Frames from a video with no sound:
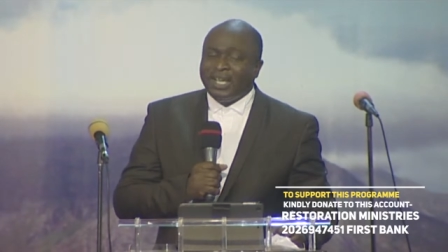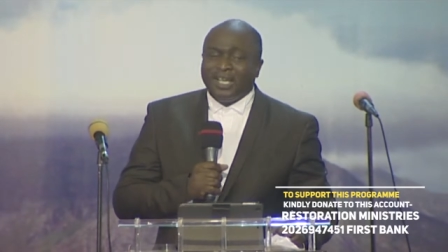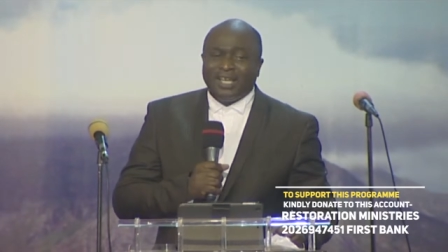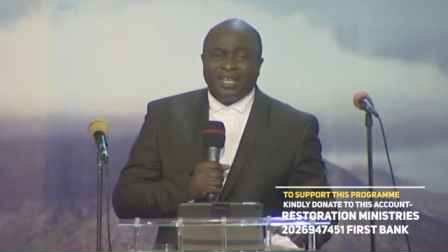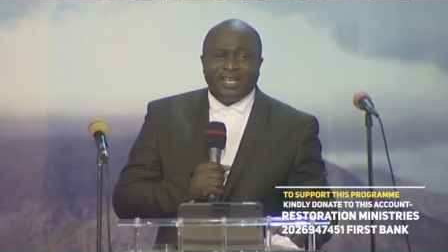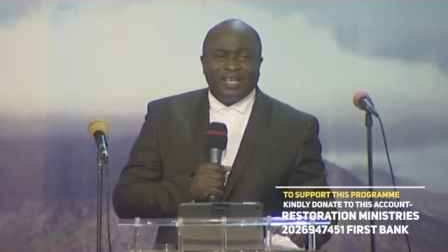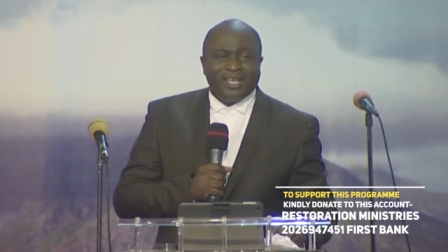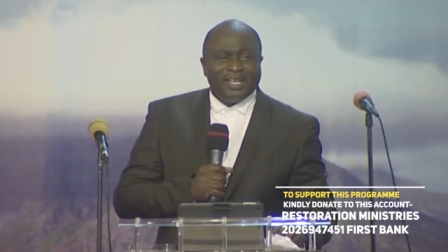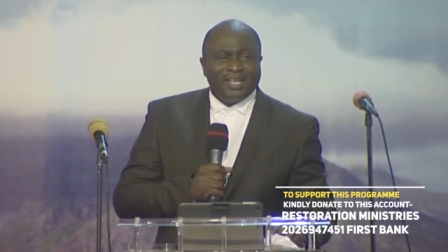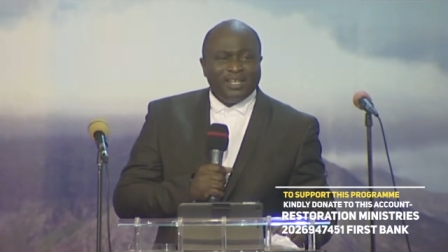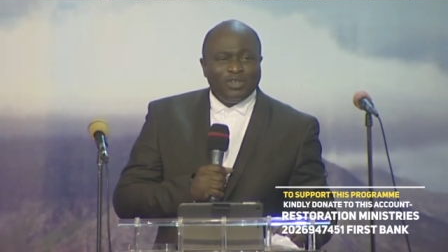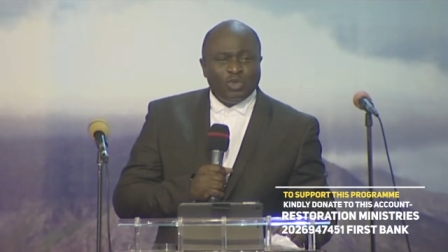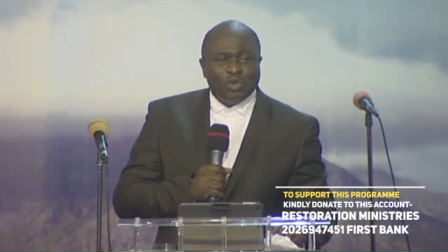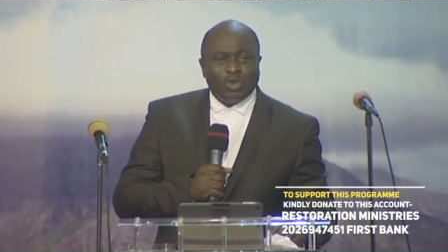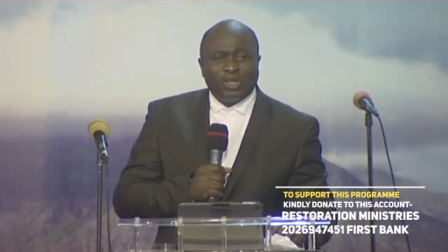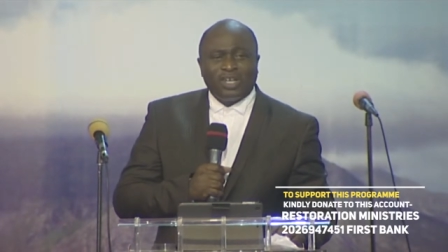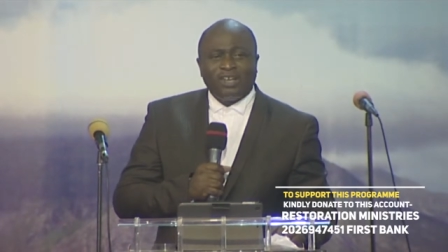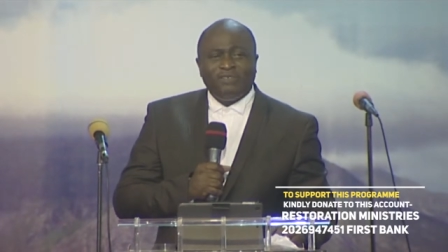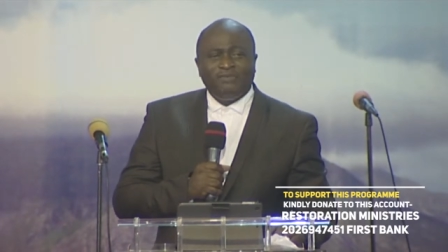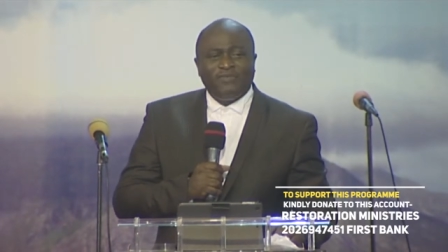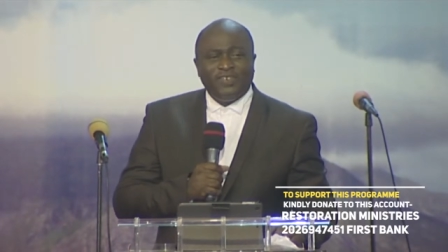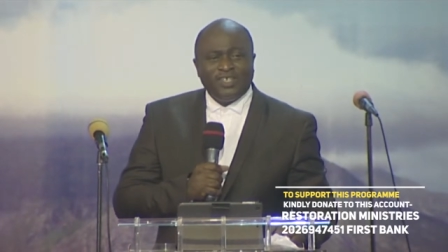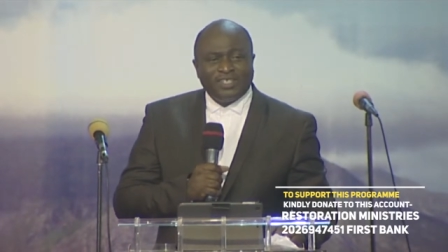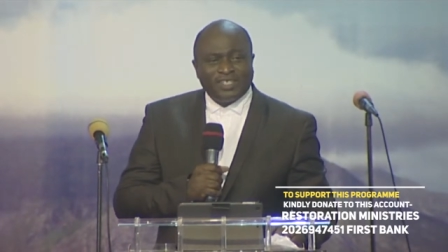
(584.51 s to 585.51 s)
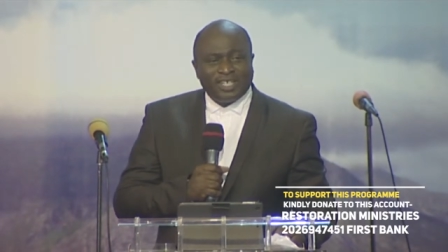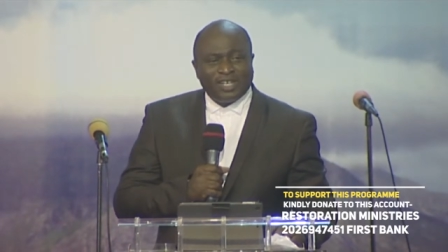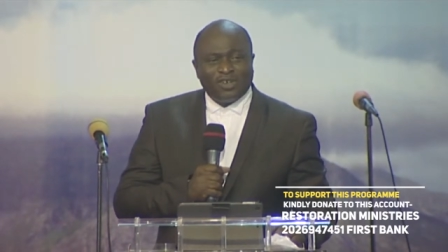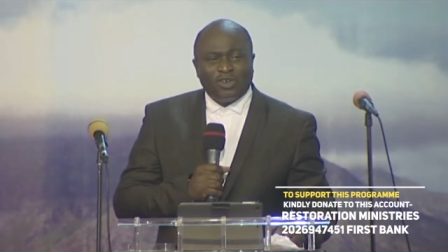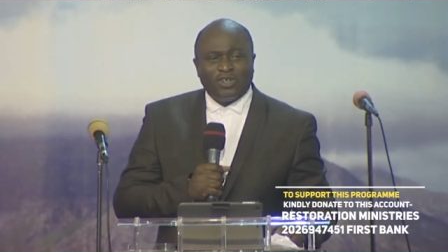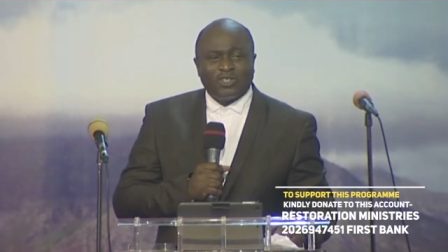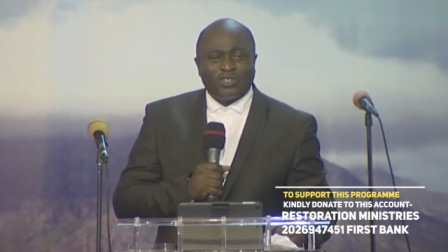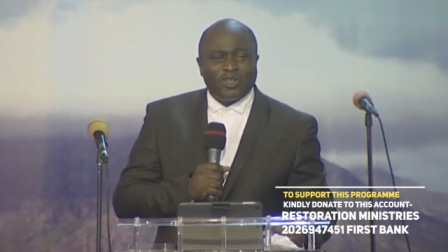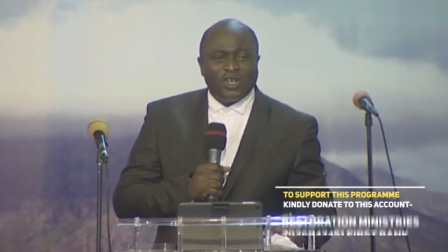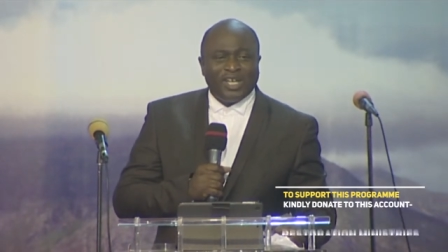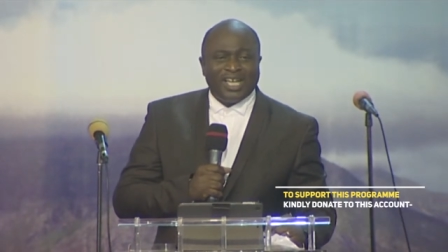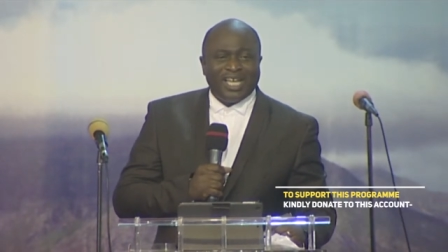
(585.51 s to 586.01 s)
a, UK visa
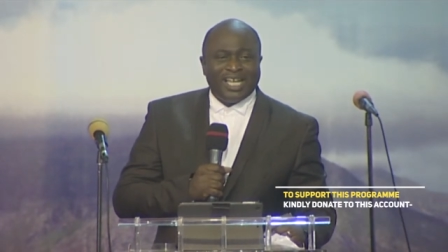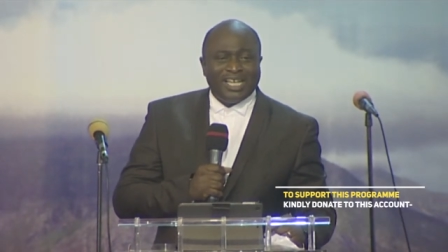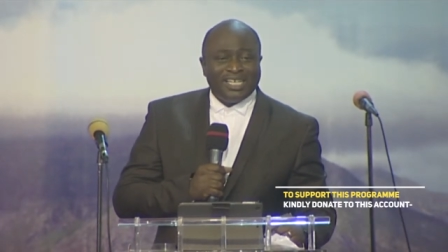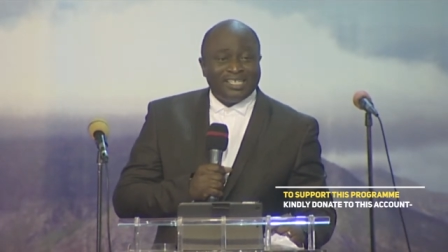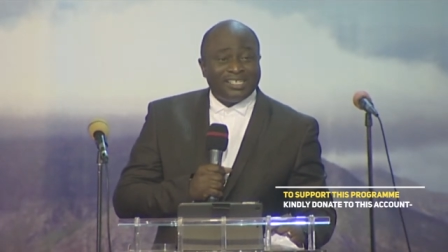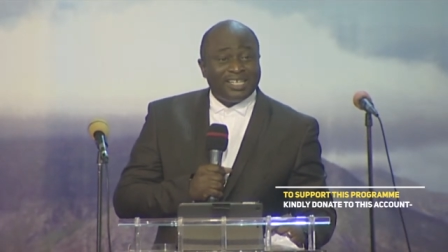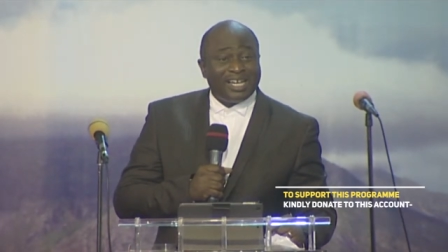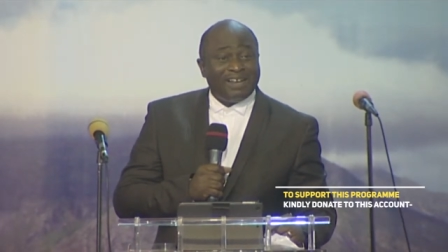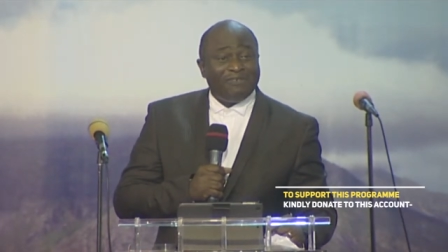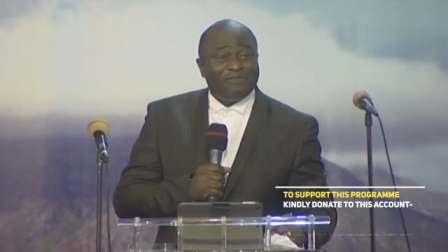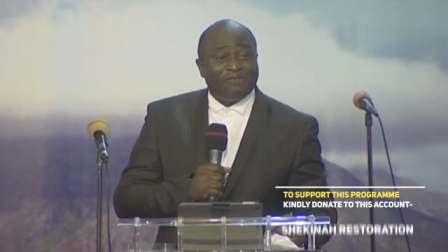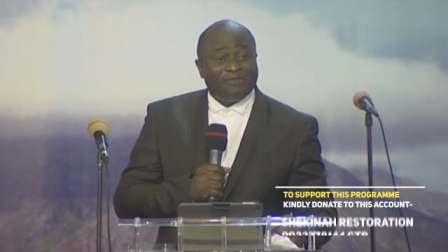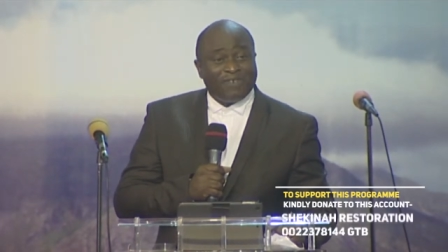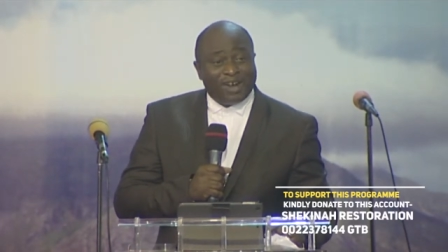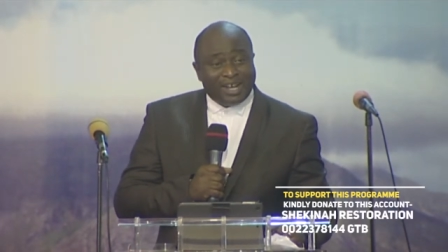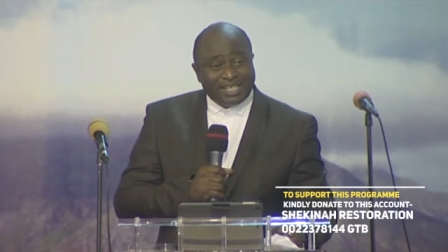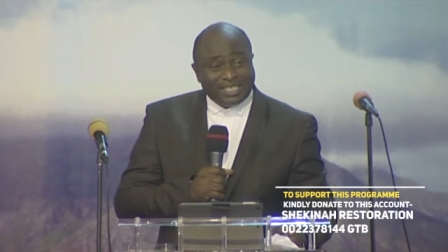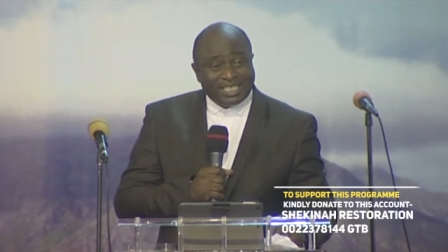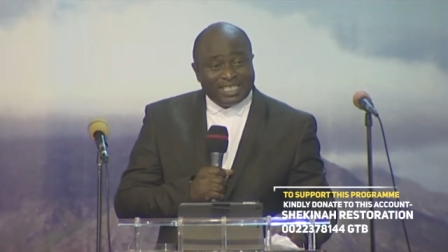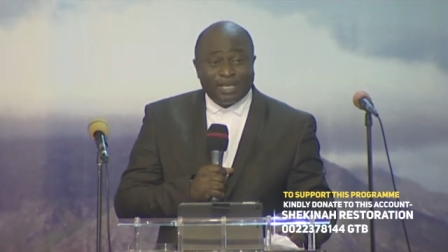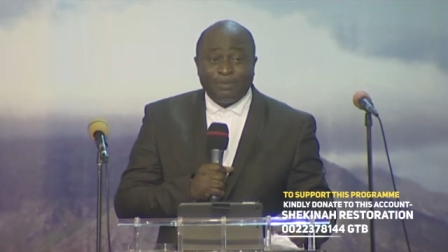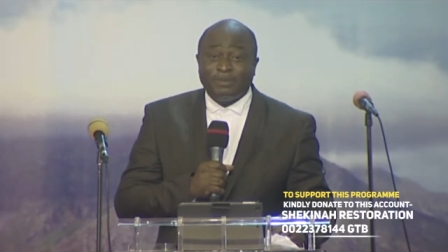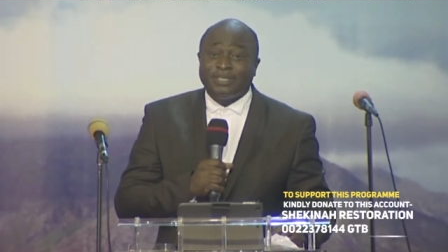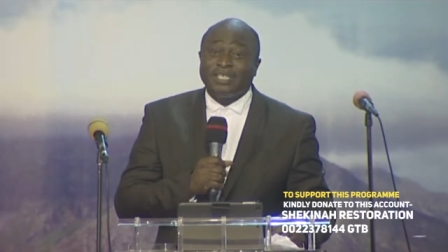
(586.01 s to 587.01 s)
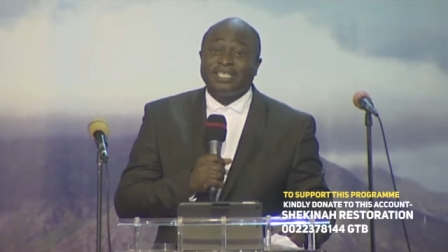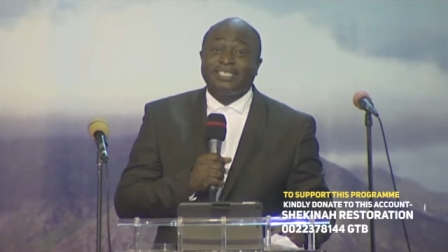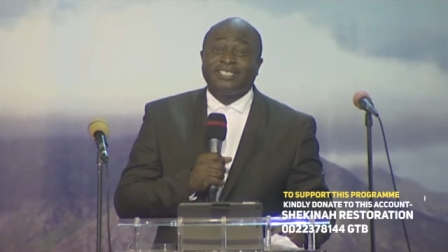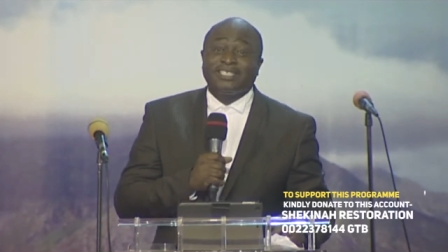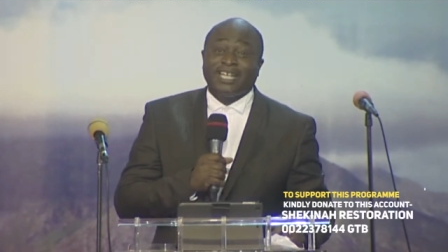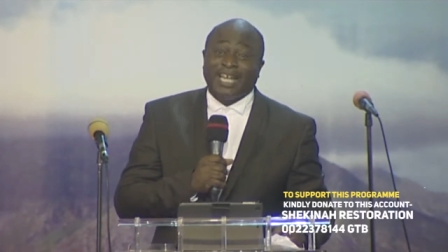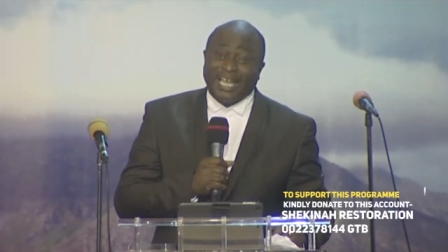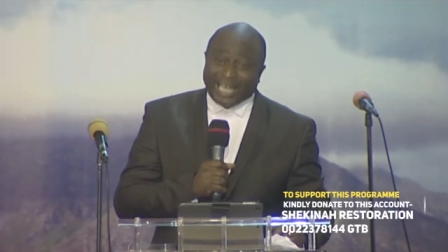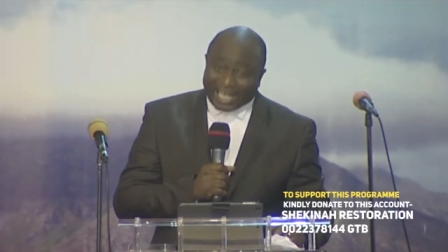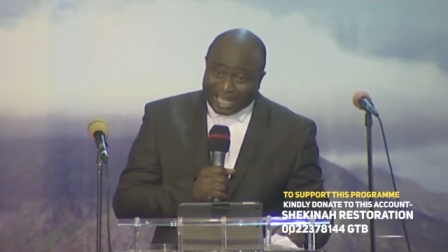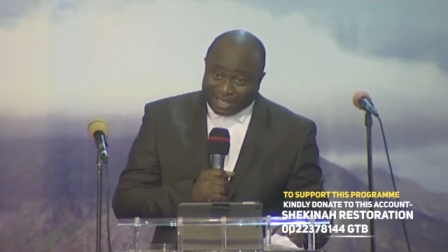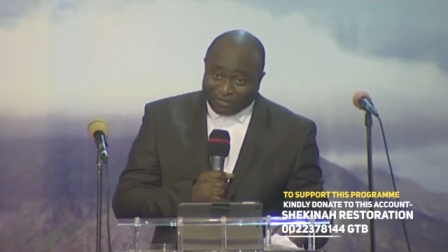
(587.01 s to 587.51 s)
does not enter France except it's a
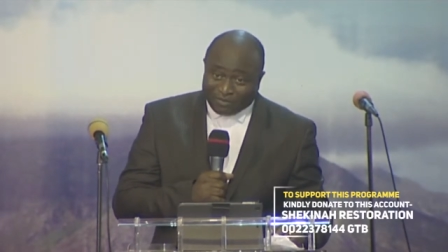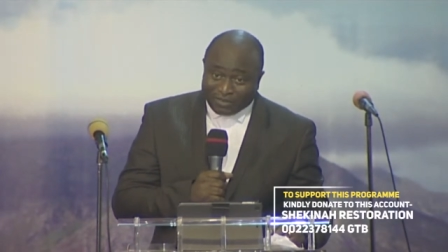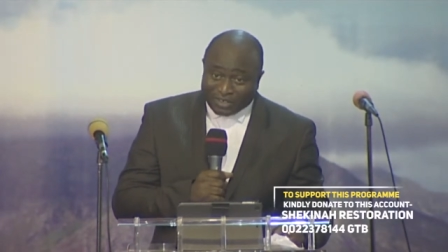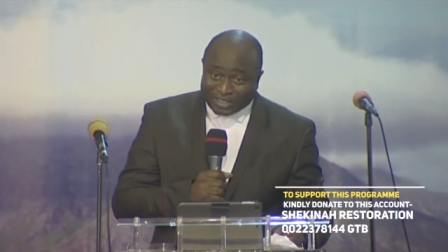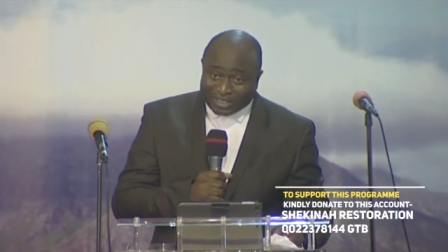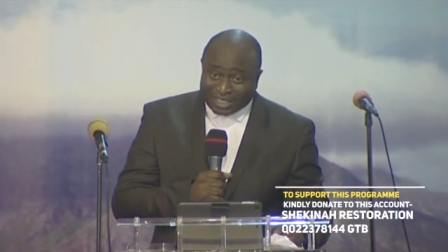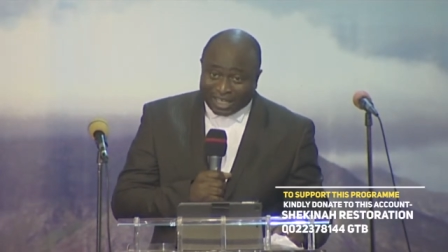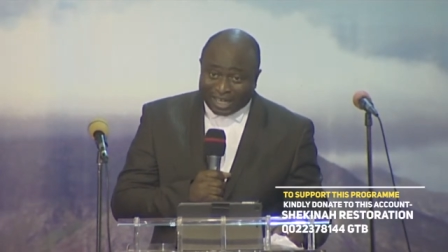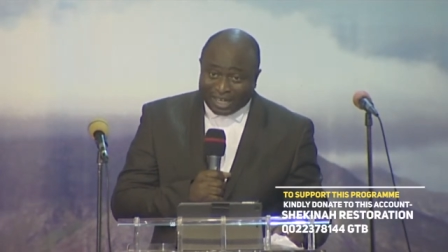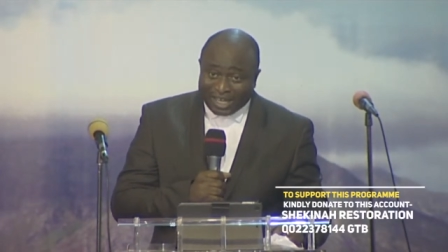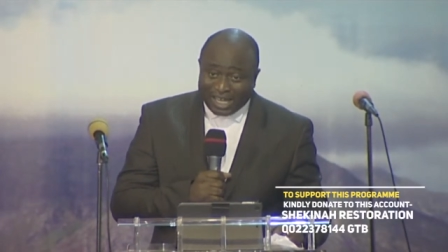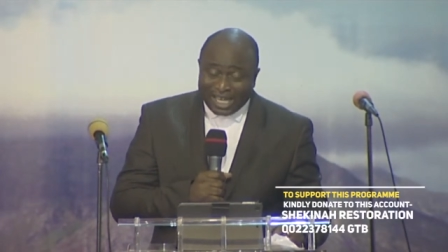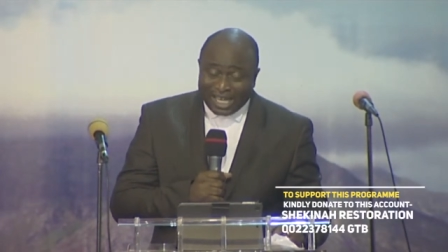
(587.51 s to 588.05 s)
Schengen visa.